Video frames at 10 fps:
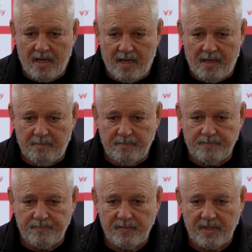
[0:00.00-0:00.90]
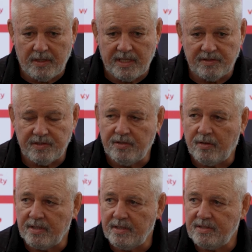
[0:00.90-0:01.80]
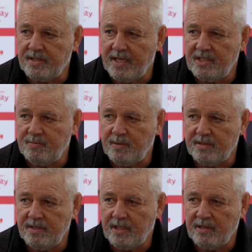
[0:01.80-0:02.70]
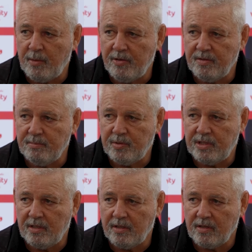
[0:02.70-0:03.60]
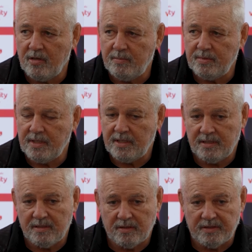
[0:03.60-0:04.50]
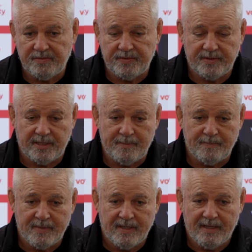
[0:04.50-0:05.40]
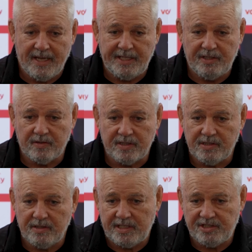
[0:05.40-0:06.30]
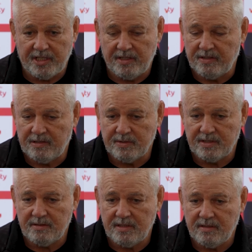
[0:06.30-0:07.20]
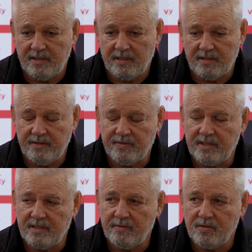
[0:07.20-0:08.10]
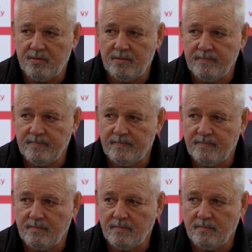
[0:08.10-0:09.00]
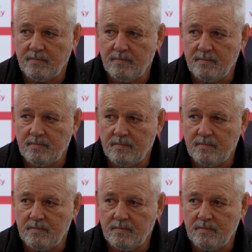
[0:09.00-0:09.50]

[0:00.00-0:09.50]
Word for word: um, you know gets a nod at this stage. But you know, both of them putting a lot of comp- uh, a lot of um, heat in each other, and it was a you know definitely a tough call. How close